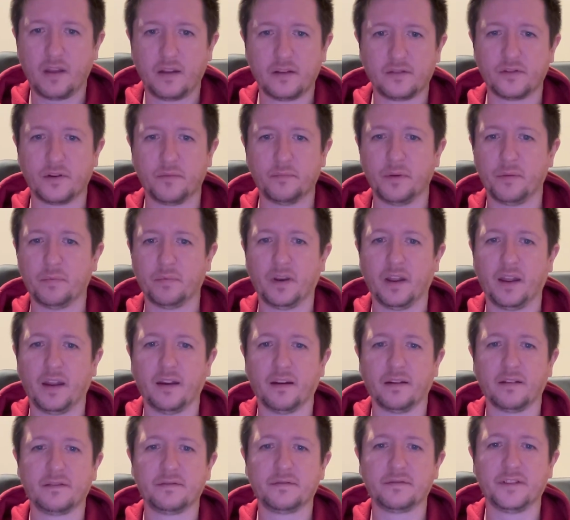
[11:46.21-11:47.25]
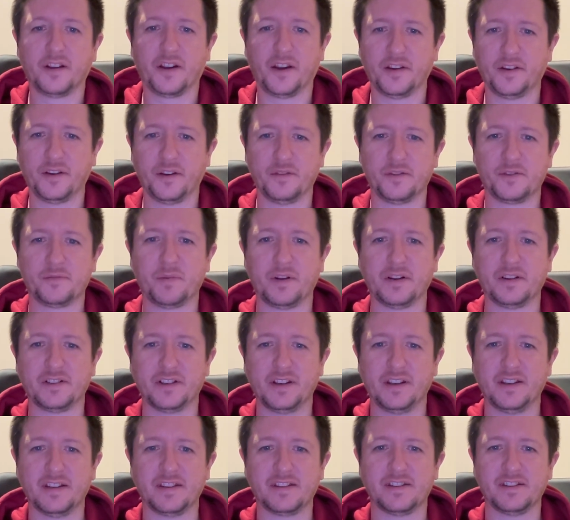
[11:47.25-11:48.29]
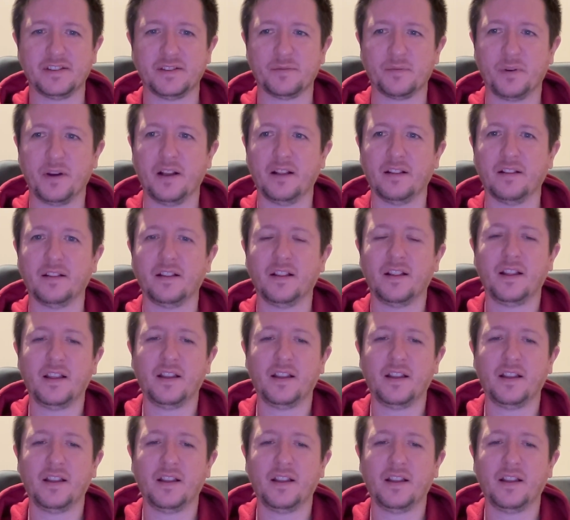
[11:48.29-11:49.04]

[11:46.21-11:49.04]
trumpet player, high note specialist as well.